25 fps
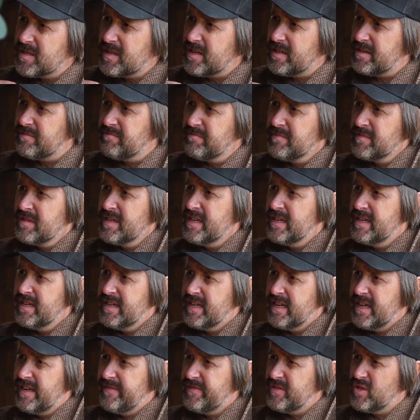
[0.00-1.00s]
to
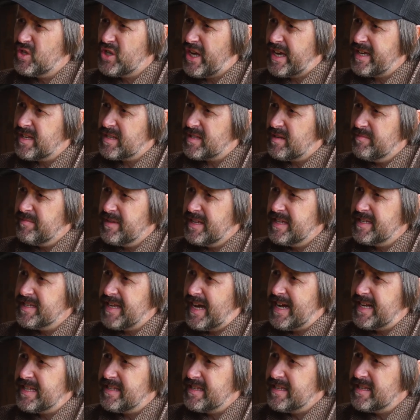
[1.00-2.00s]
even shake
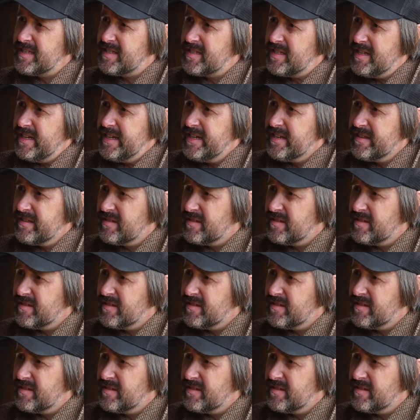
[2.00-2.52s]
somebody's hand, isn't it?